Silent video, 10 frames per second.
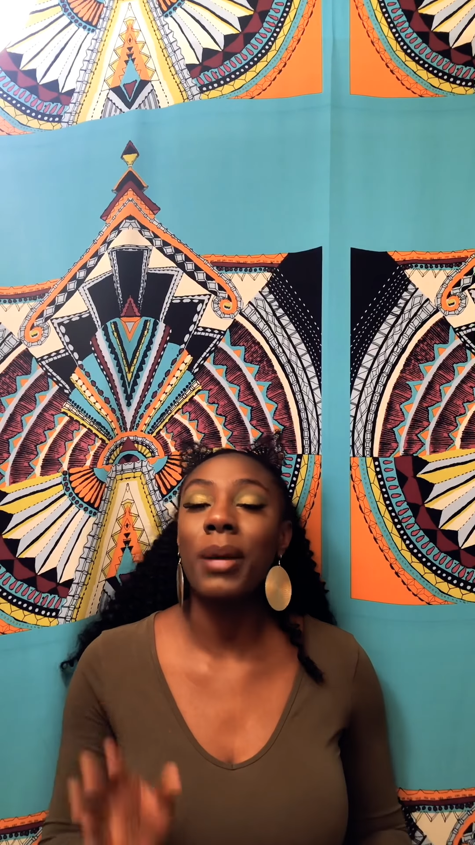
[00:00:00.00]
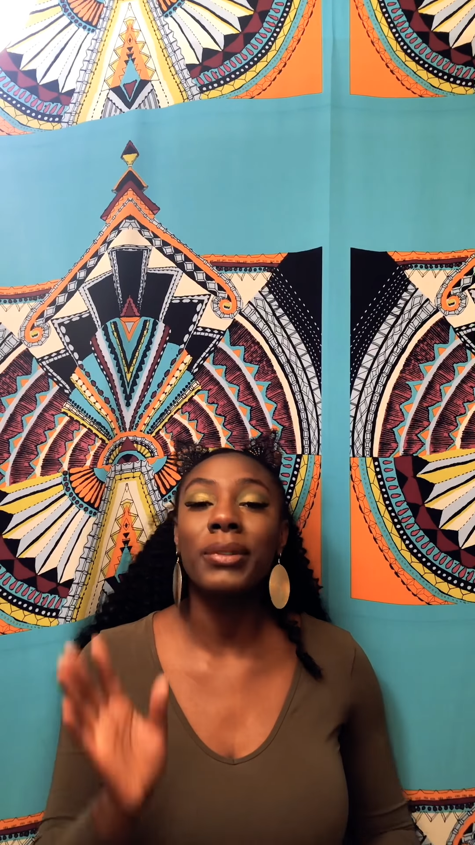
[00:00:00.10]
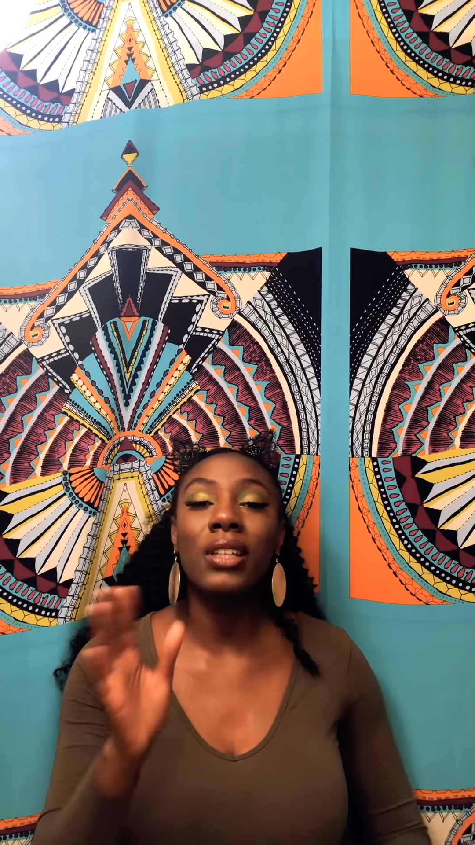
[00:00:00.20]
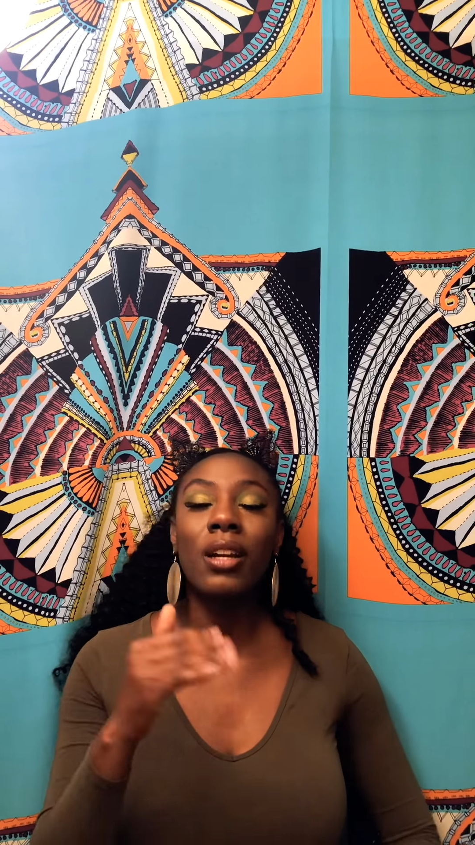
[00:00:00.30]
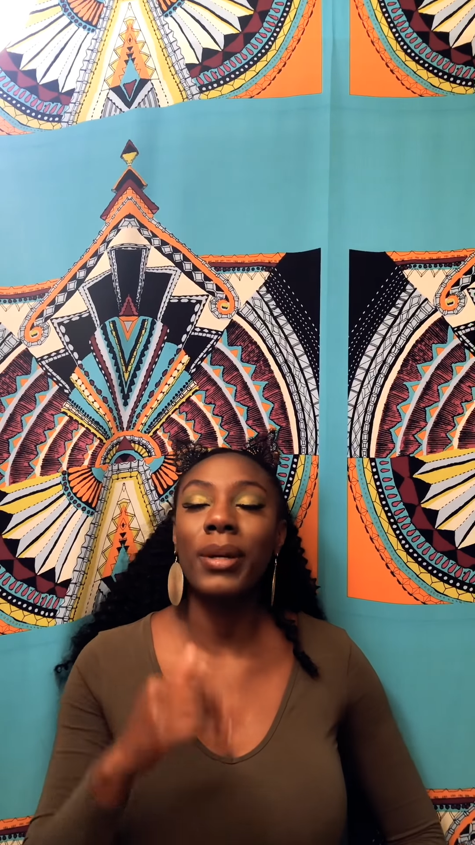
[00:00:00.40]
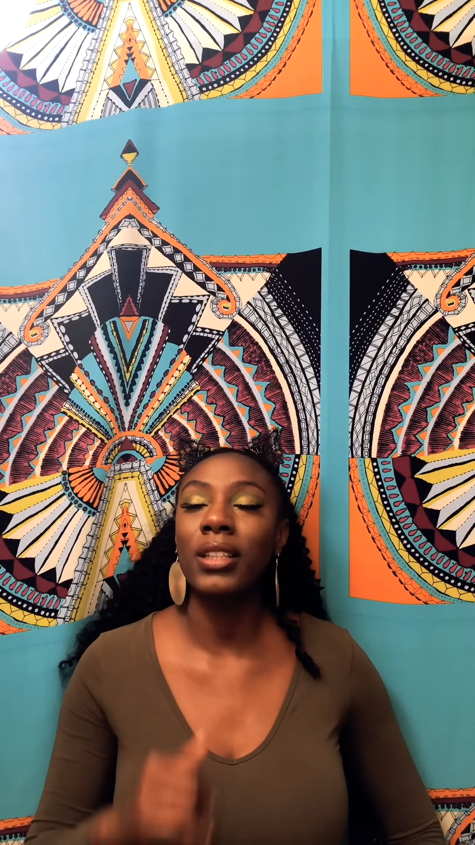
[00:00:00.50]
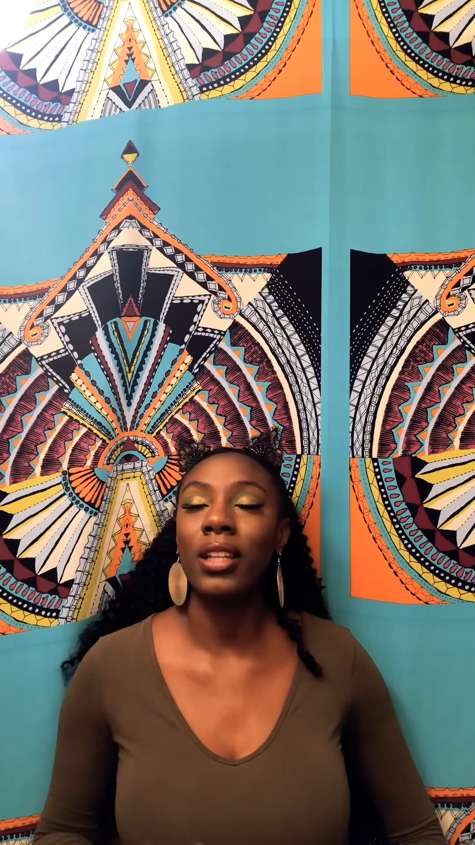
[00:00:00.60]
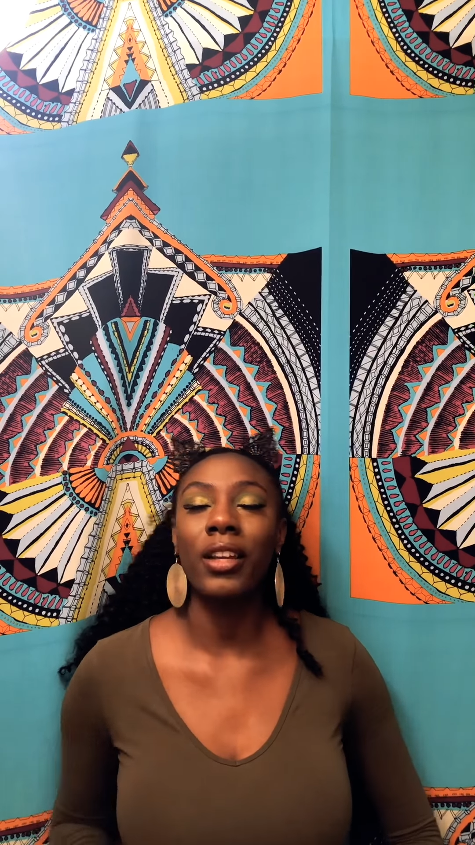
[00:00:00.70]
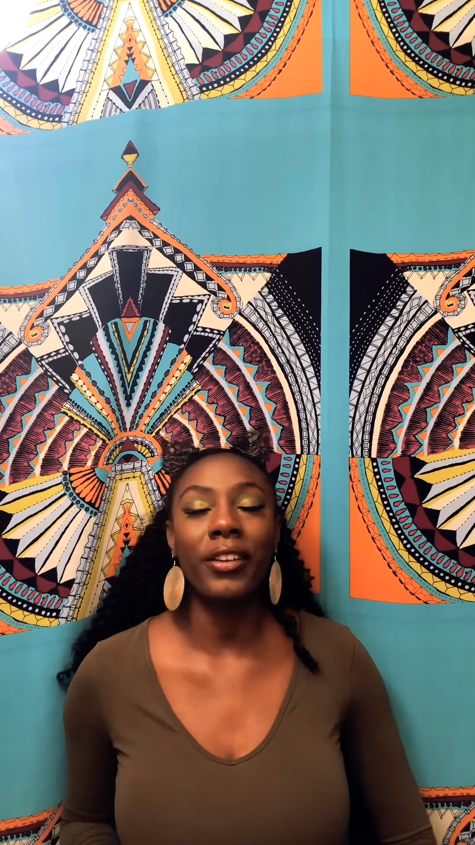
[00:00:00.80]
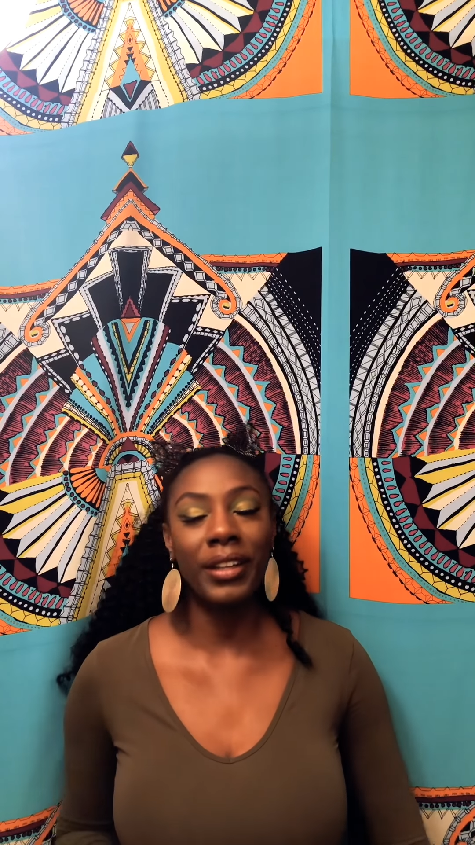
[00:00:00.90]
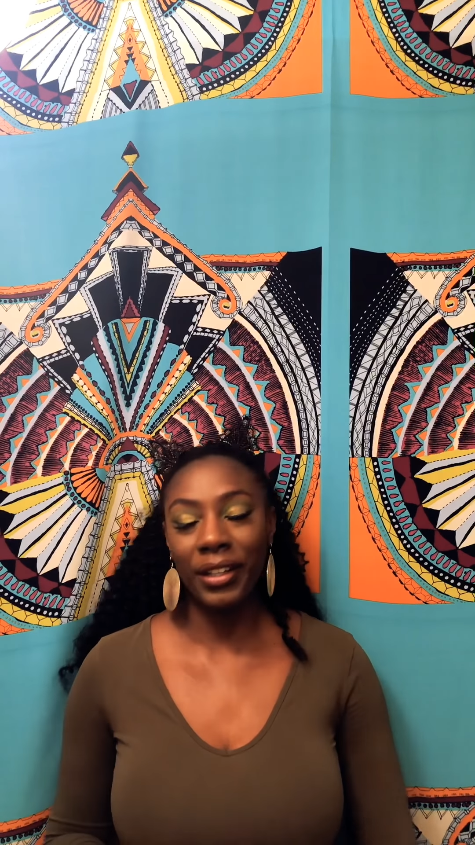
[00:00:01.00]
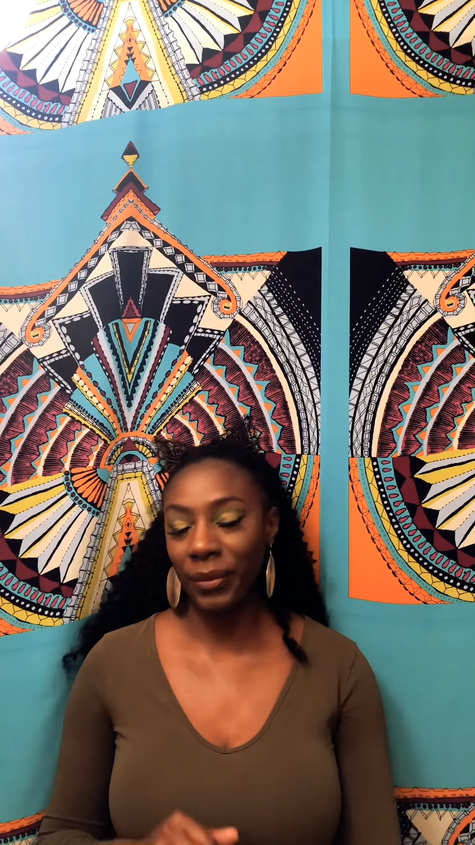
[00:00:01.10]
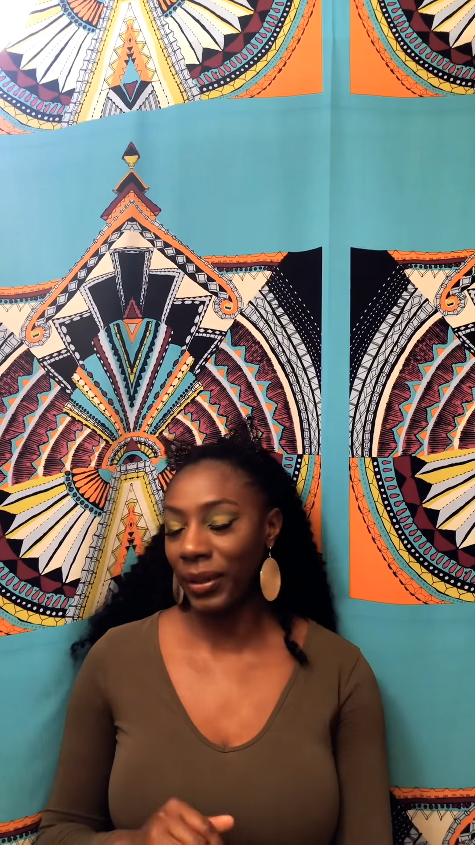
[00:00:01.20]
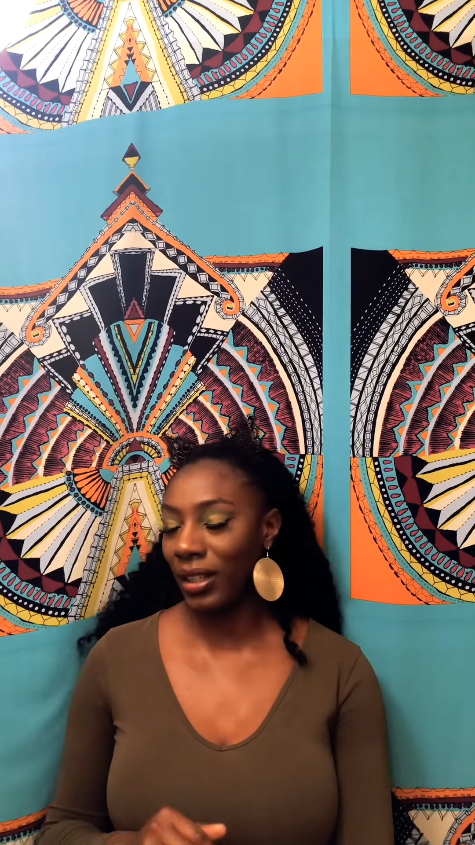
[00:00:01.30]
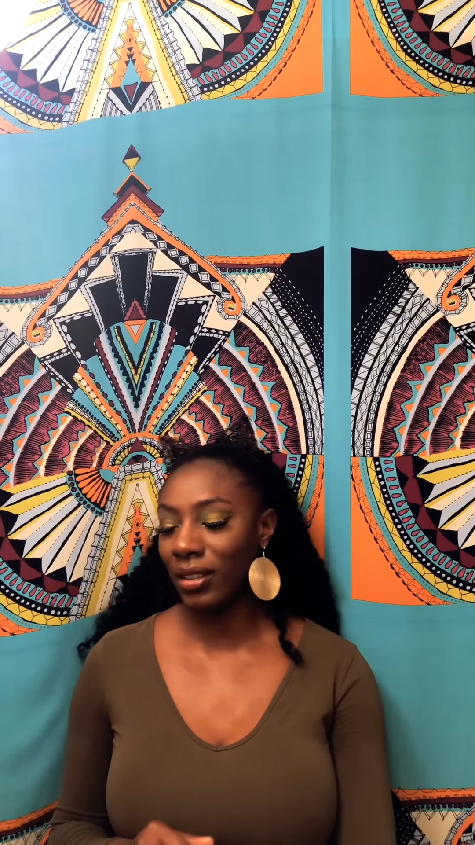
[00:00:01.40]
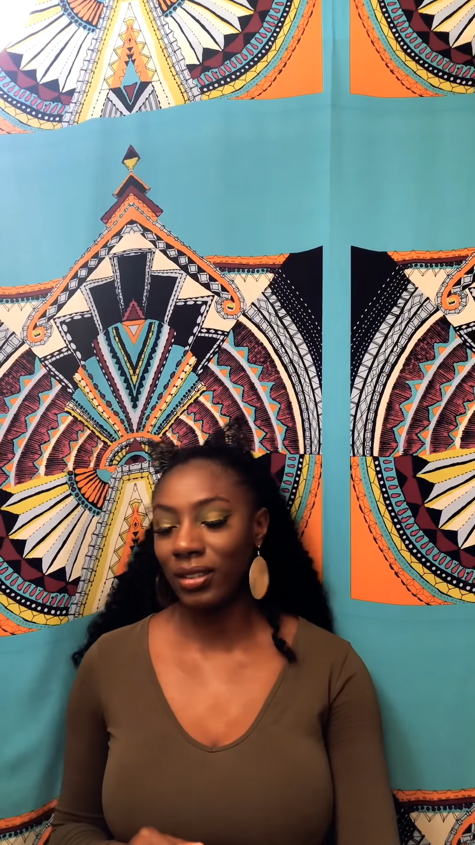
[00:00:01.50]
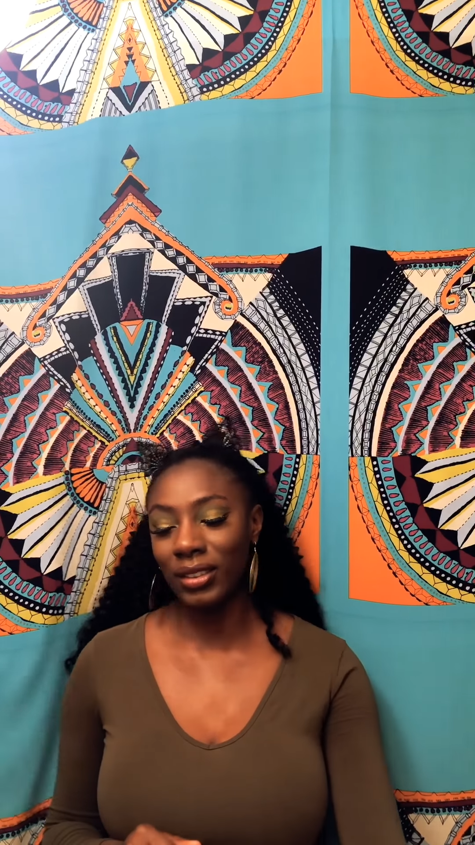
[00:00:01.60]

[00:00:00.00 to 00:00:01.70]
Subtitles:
I'm gonna talk about that later anyway.